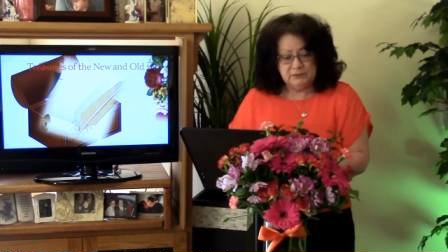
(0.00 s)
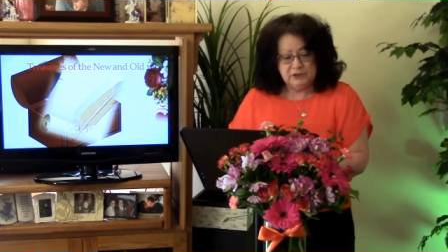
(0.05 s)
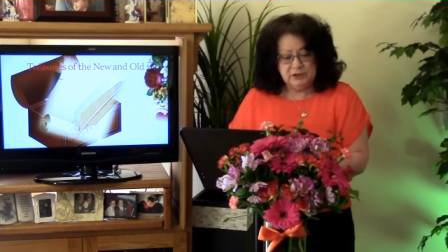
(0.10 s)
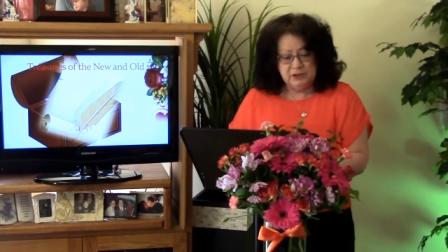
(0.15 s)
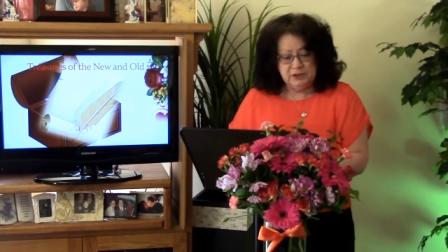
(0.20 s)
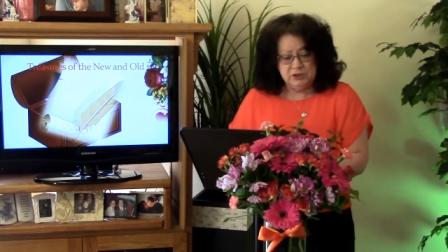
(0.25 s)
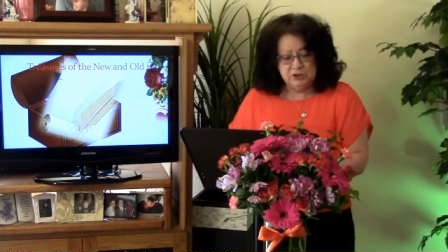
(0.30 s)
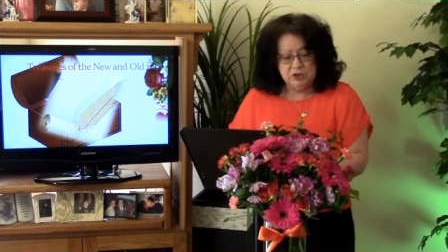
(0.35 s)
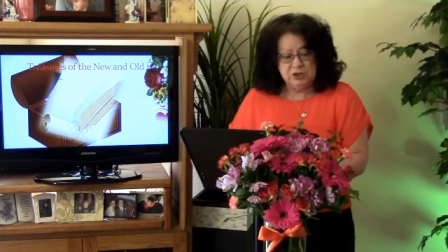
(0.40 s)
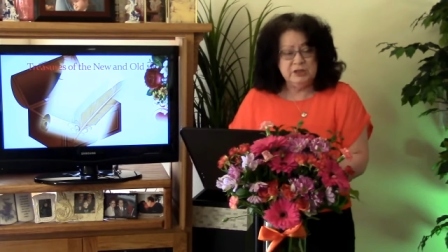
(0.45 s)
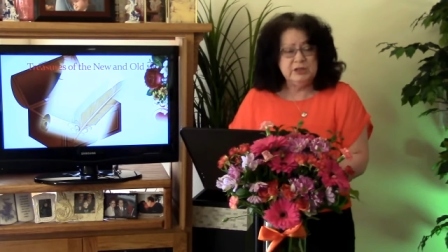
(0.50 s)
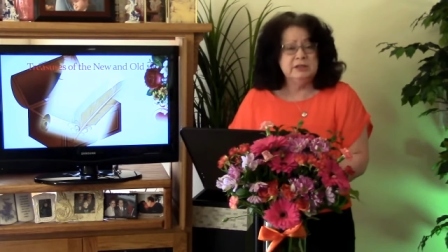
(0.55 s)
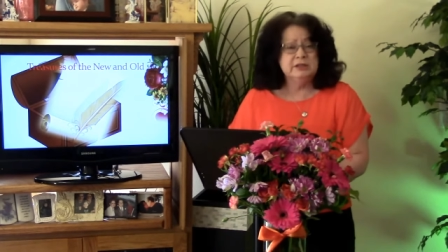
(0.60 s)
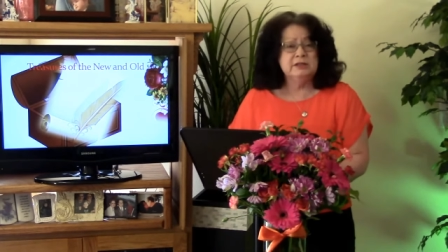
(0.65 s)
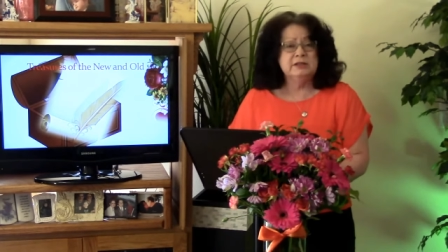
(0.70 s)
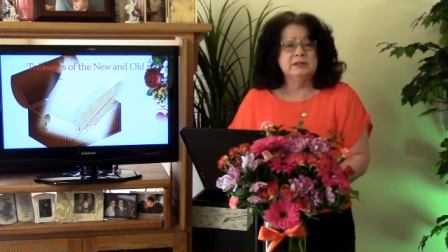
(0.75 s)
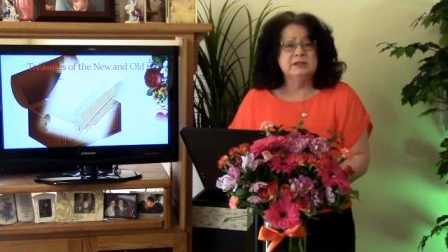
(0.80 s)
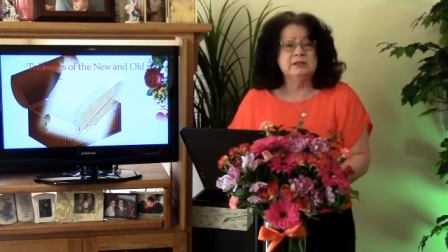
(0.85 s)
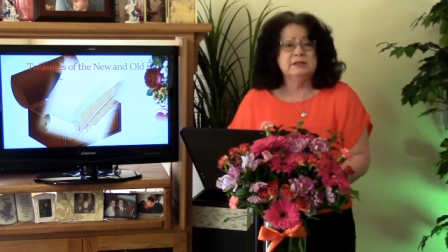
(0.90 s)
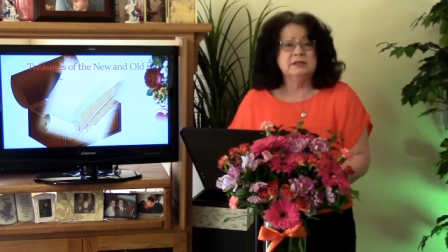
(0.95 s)
Amen.
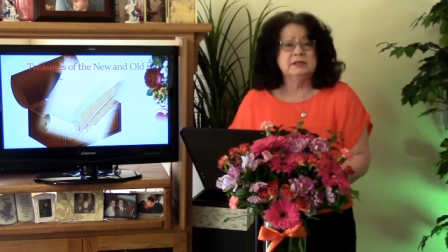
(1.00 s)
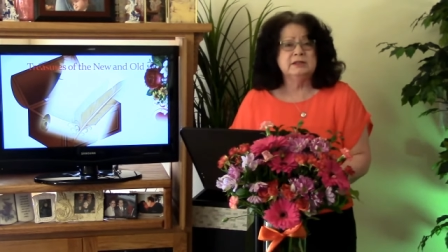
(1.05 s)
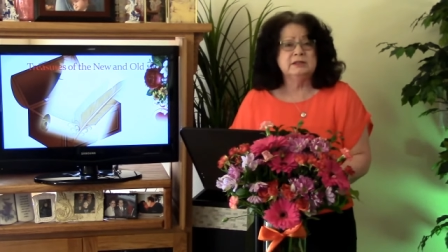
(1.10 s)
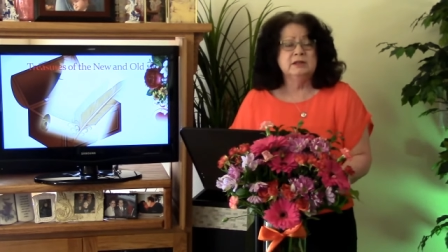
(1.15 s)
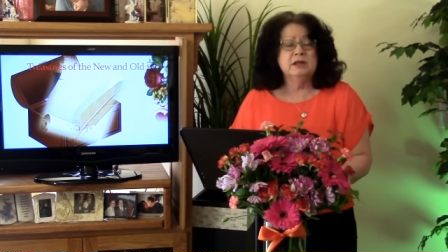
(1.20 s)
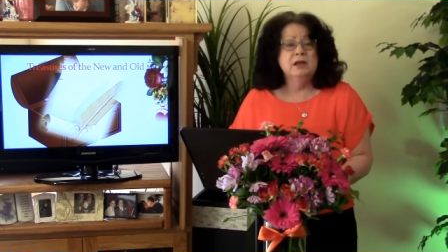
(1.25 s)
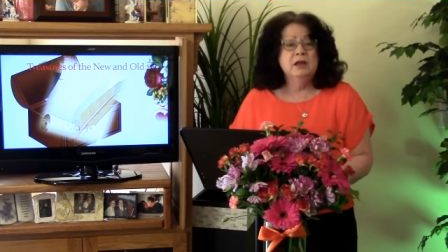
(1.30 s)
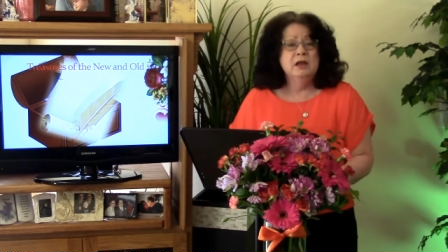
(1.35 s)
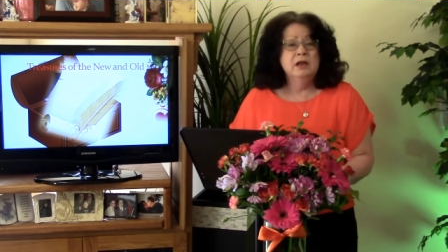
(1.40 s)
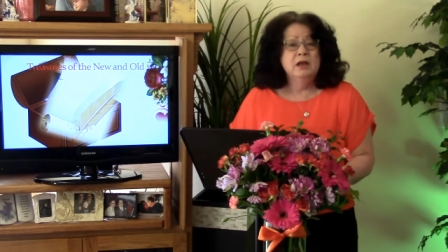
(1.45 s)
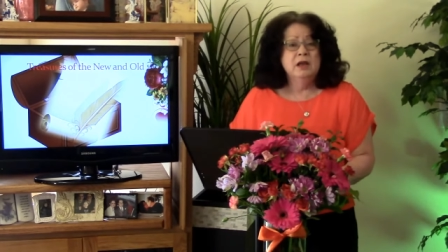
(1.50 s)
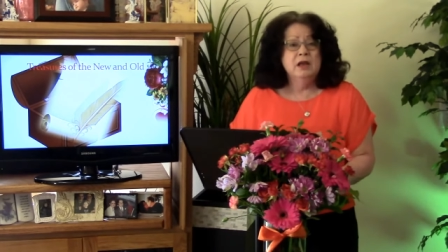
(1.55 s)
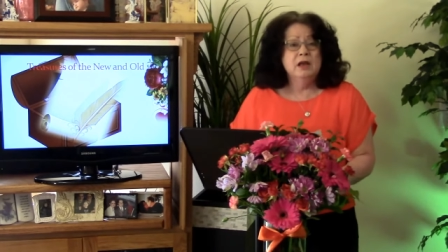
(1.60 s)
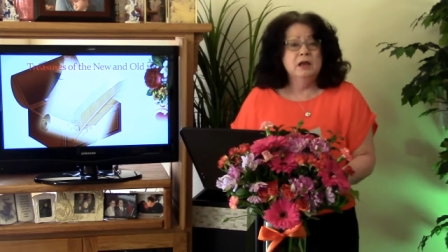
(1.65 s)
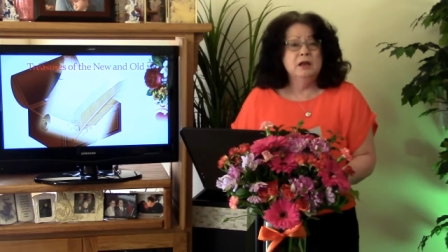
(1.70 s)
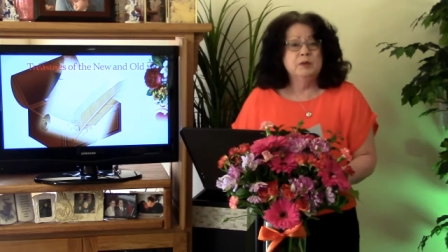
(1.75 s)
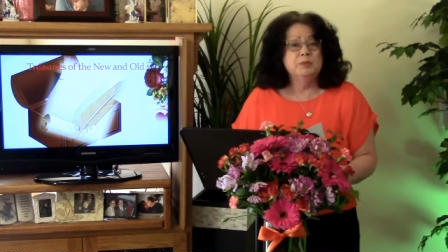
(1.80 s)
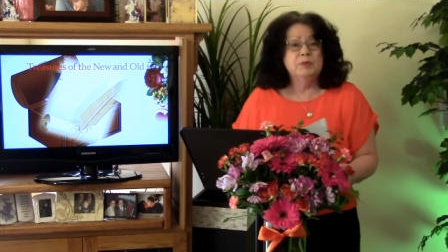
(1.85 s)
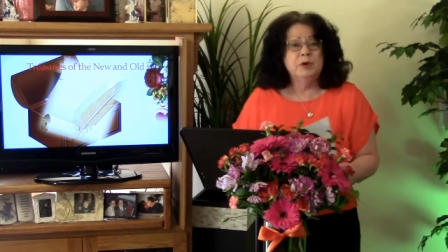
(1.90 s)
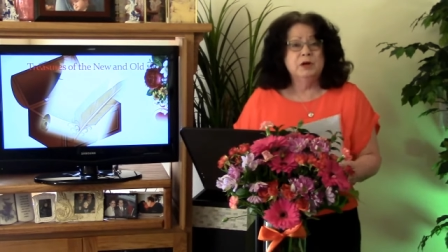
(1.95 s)
Jesus's
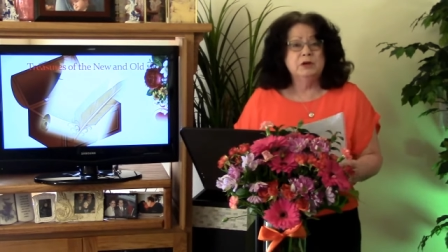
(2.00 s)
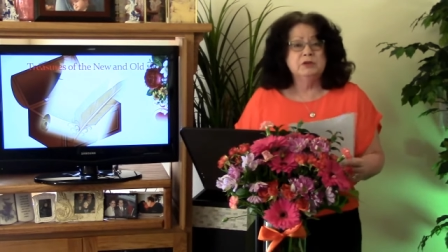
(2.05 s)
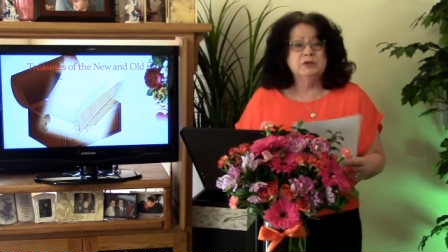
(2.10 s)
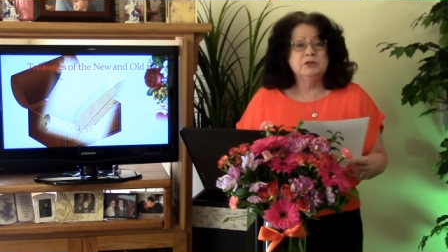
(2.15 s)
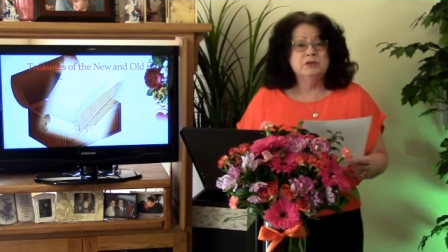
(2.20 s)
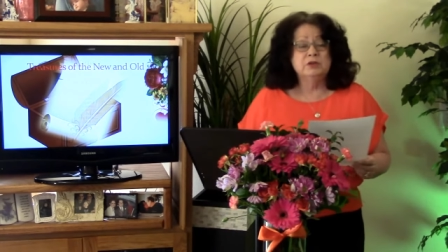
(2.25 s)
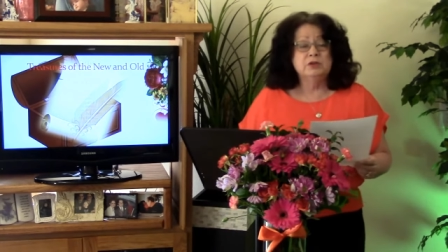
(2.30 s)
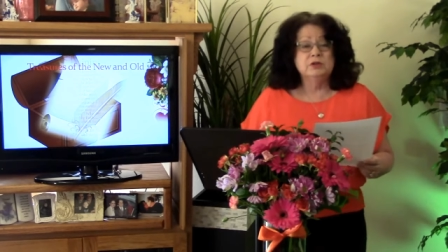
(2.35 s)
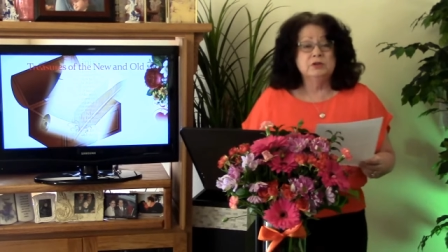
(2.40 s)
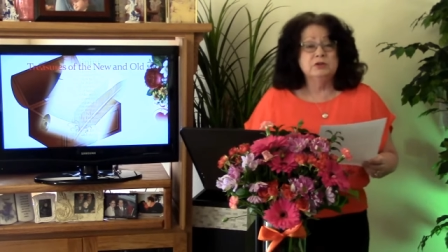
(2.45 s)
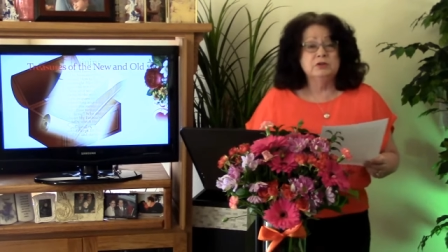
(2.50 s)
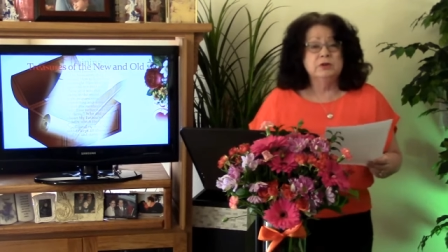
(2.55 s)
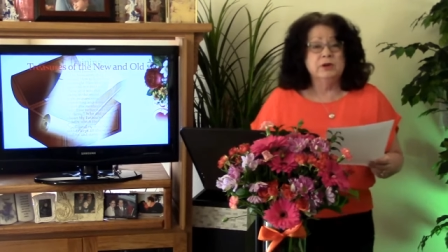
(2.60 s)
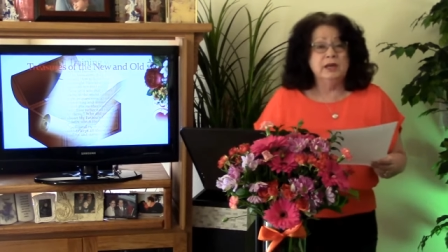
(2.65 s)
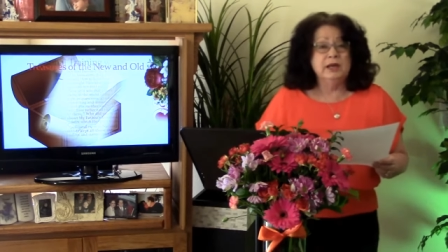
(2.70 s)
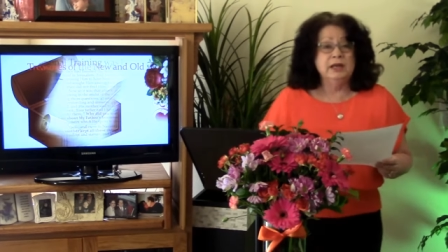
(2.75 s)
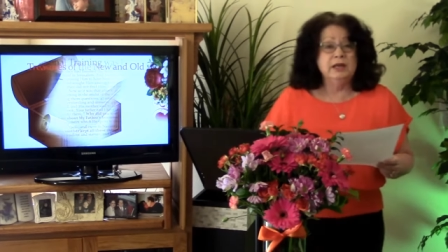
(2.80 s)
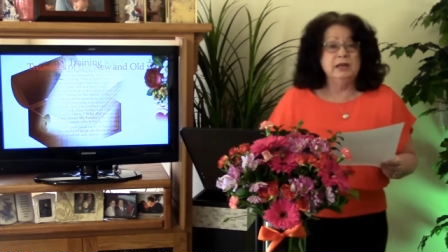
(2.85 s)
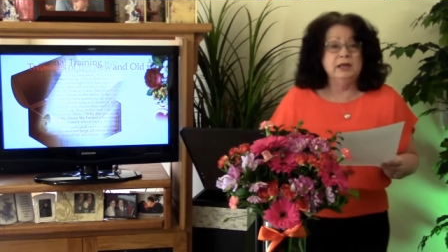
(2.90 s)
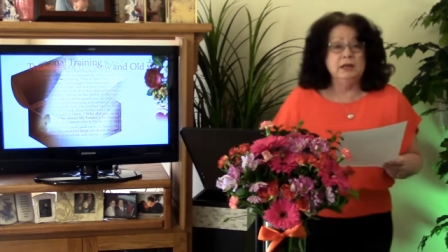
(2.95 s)
personal
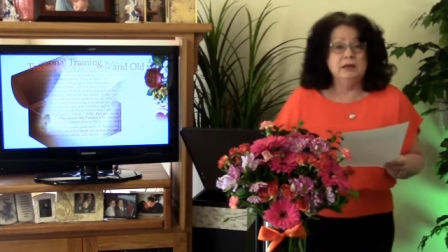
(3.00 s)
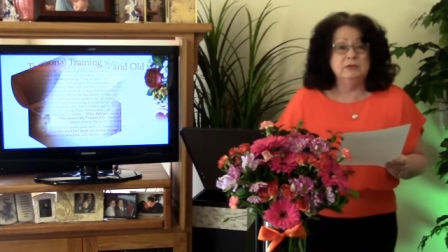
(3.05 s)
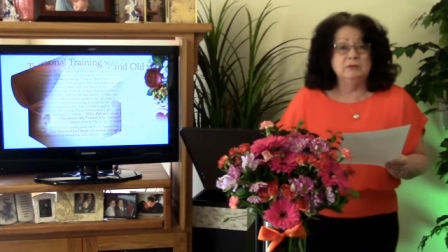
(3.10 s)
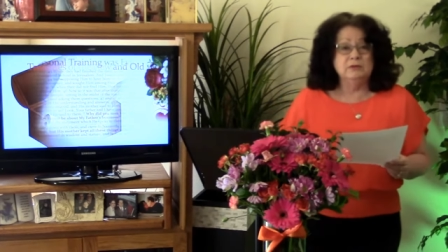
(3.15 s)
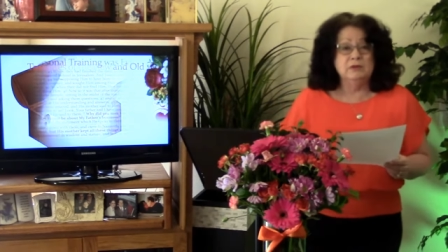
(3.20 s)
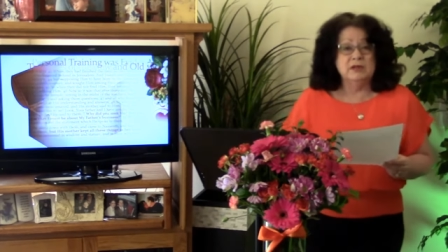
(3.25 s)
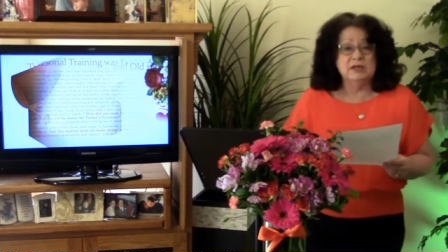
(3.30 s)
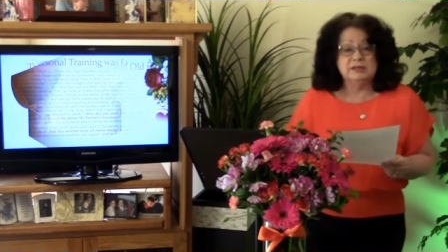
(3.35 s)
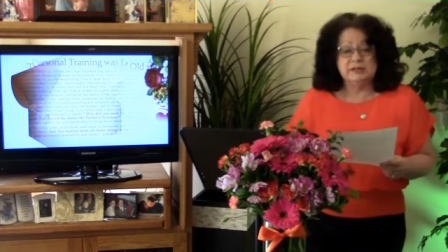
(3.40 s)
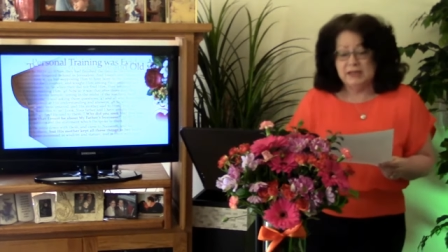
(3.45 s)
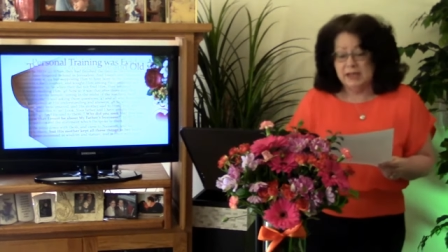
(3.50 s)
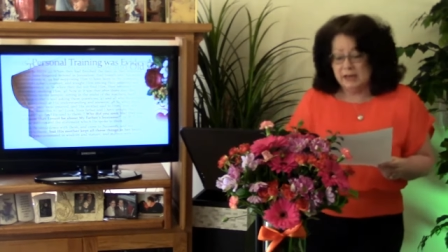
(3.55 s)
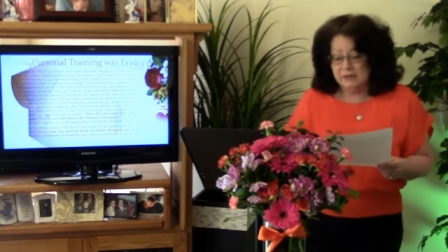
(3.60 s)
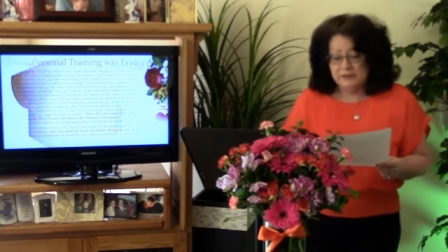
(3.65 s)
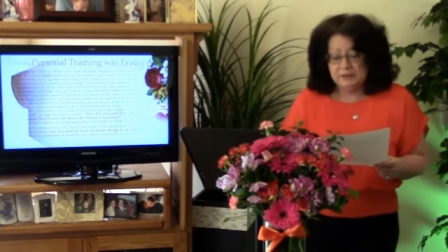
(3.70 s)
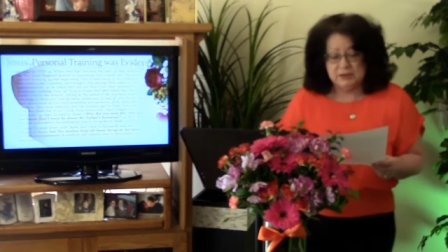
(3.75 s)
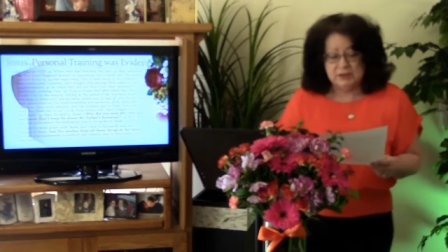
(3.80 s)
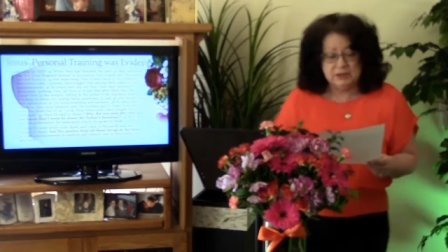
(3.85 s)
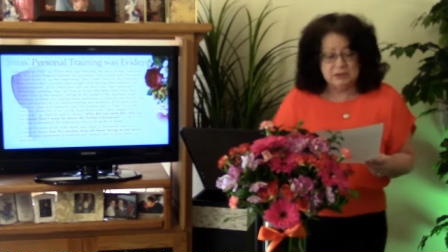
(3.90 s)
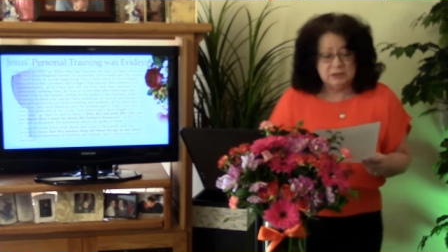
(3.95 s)
training was
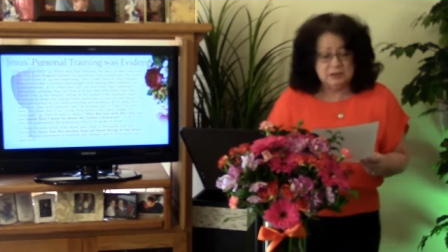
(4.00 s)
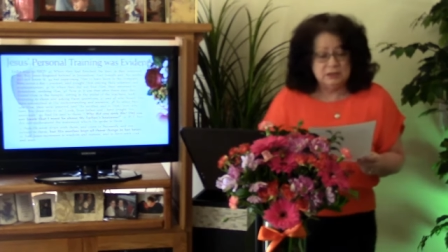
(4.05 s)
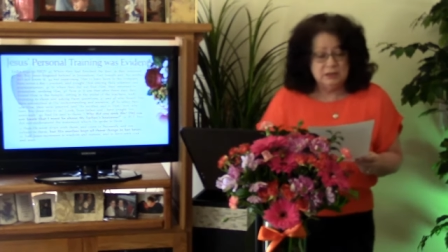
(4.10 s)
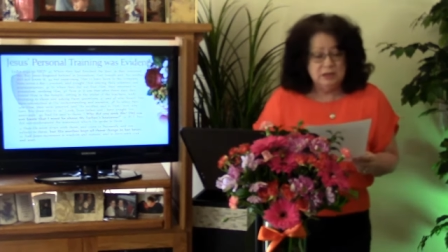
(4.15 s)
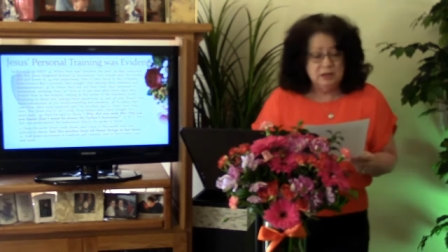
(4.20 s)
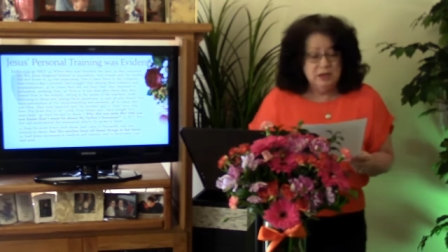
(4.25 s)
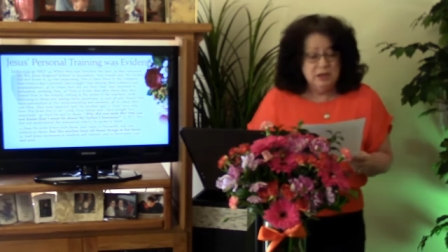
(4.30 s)
evident.